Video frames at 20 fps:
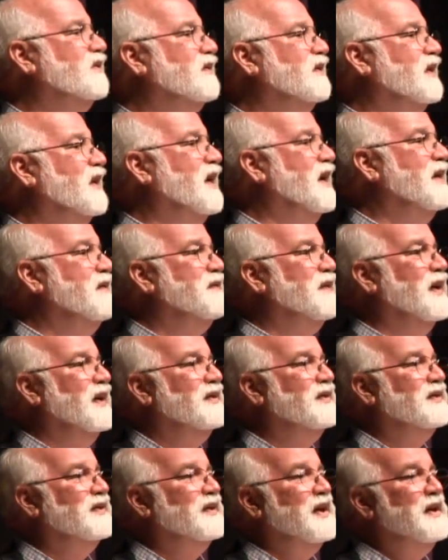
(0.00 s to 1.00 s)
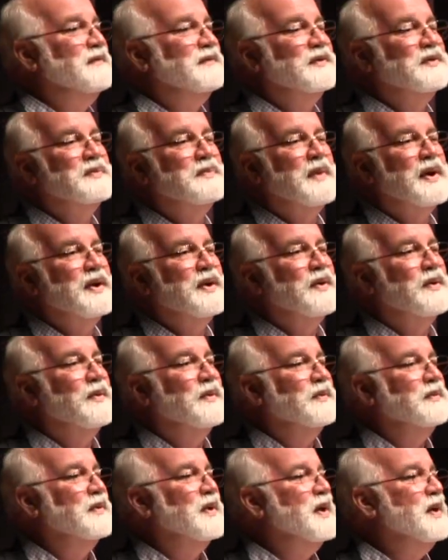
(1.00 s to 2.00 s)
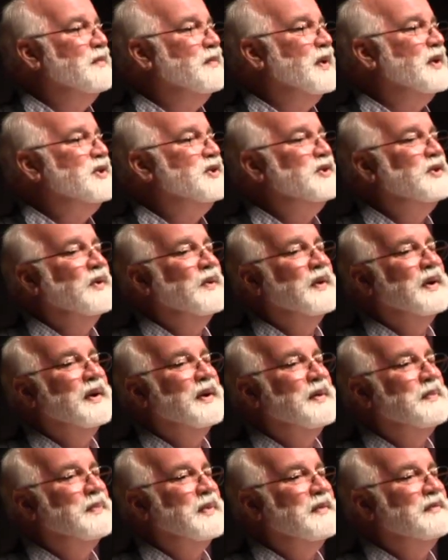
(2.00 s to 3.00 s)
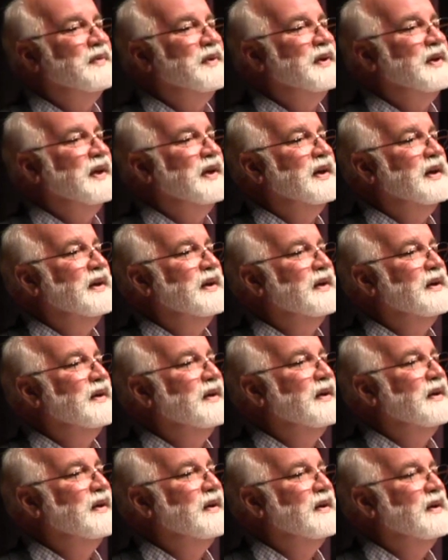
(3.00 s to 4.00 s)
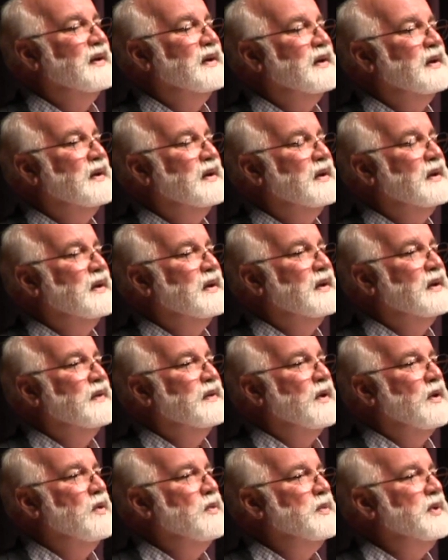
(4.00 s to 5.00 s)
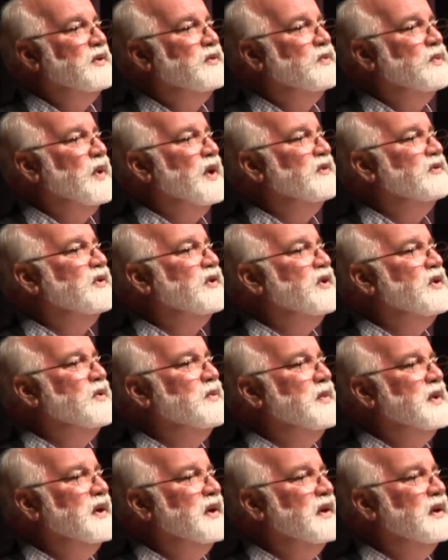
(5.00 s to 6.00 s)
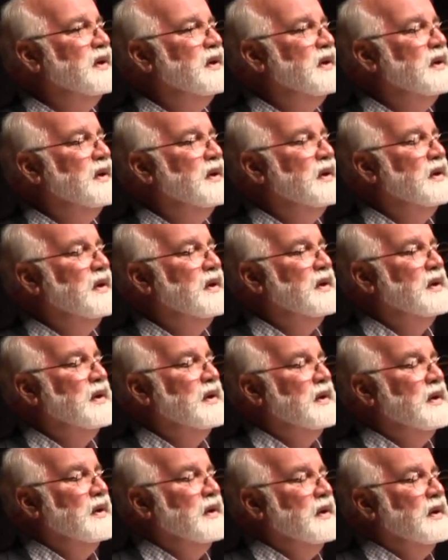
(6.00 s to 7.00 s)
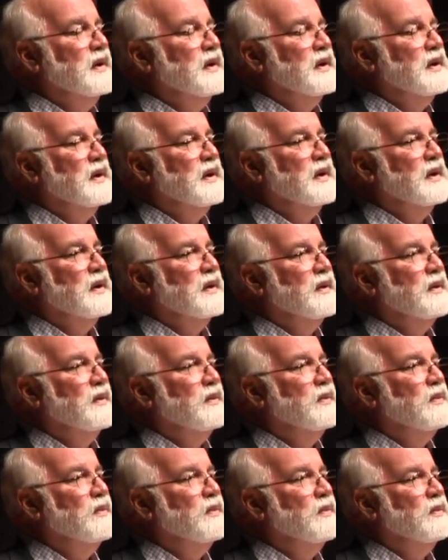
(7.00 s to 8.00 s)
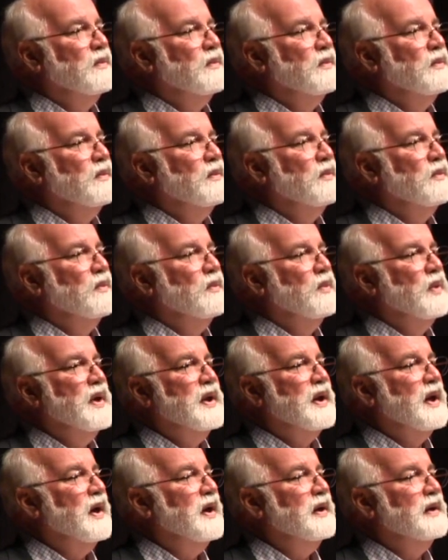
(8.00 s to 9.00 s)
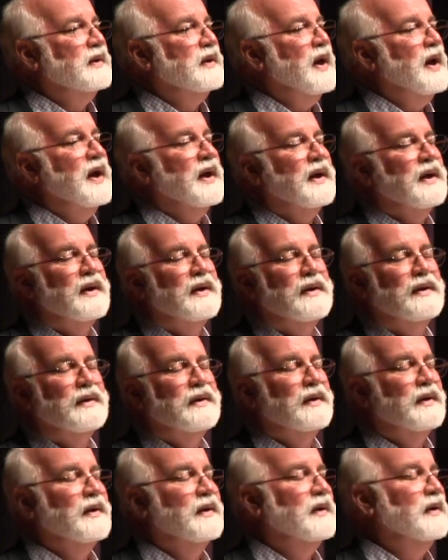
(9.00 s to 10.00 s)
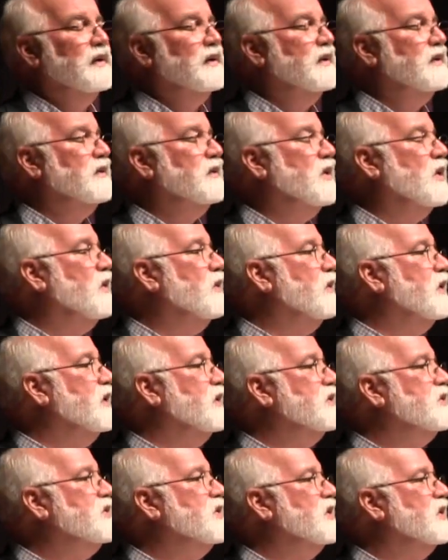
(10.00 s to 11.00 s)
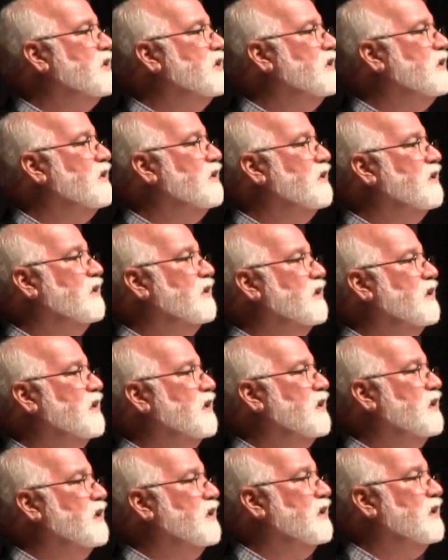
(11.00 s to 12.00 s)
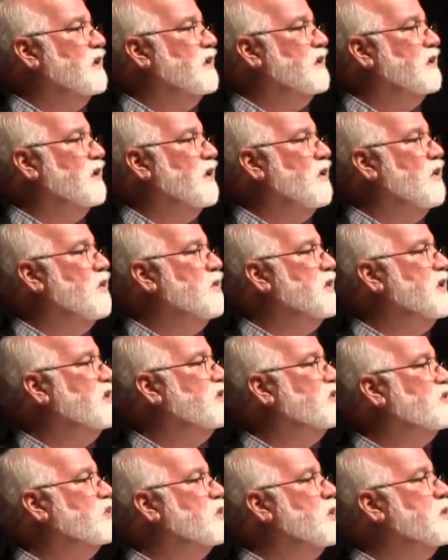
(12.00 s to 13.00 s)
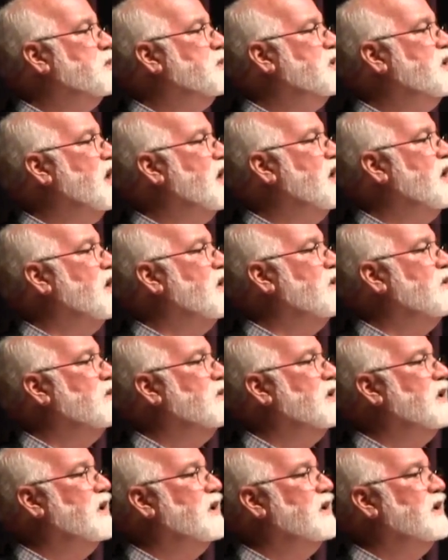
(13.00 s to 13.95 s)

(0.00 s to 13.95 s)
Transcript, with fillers: life I save is my own by showing up every day. The homies rescue me uh, when I lack uh, courage. The homies swoop down